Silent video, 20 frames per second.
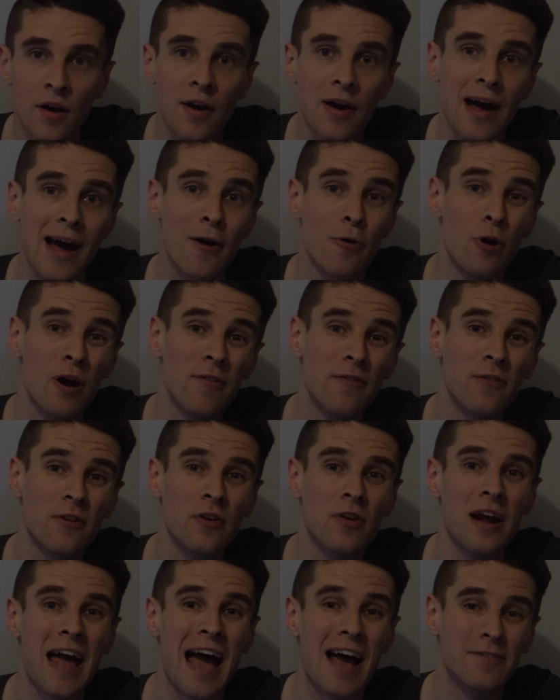
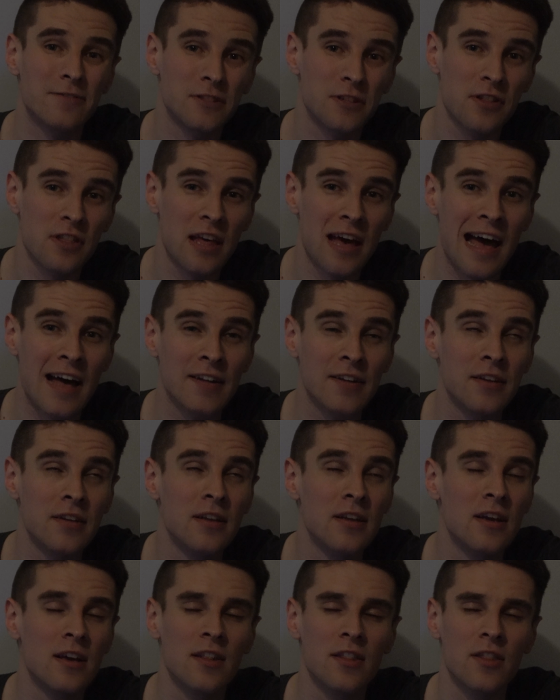However, after that,
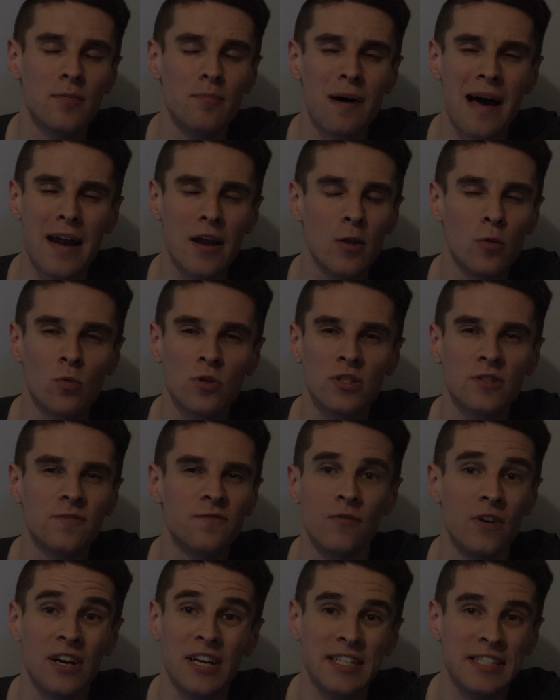the battle was
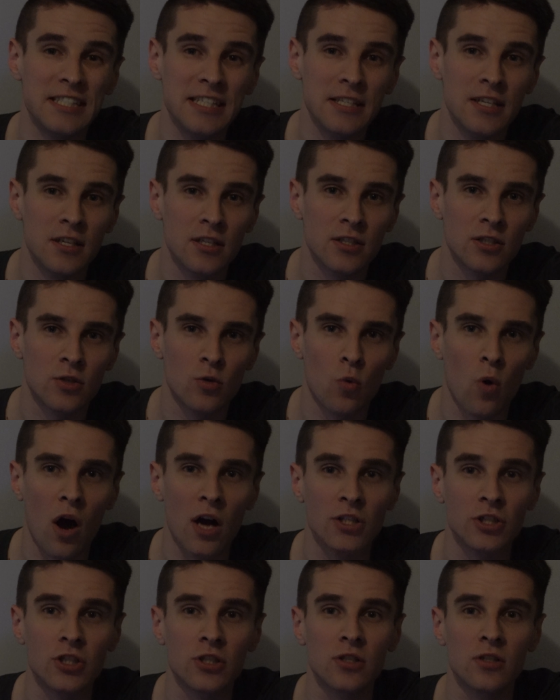very tedious to
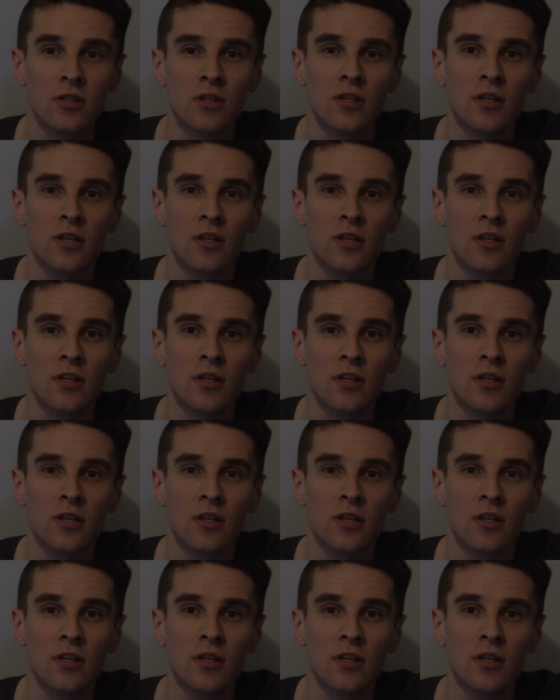watch.